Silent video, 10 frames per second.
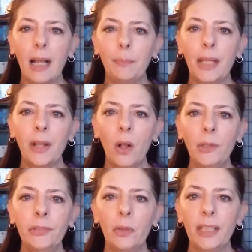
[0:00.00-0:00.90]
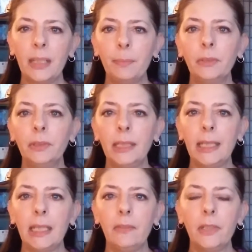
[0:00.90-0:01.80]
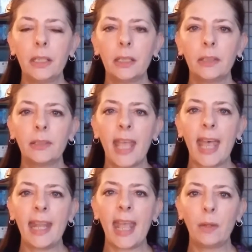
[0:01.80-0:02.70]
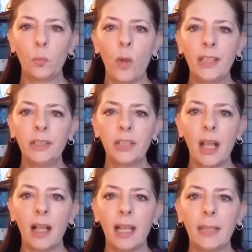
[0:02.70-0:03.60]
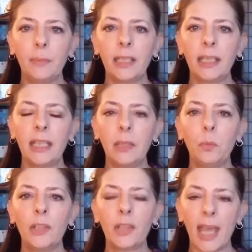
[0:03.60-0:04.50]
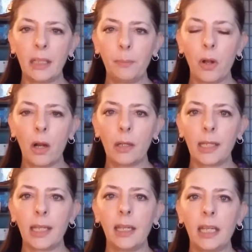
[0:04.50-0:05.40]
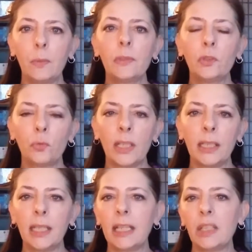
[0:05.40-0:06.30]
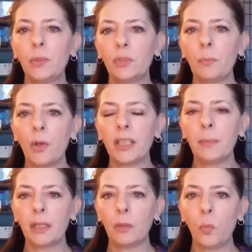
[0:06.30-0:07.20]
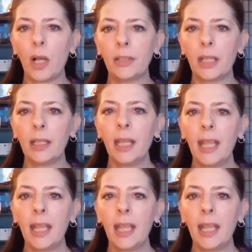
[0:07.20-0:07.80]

but also he believed that at one time he was at a party, he was drinking and he was smoking marijuana,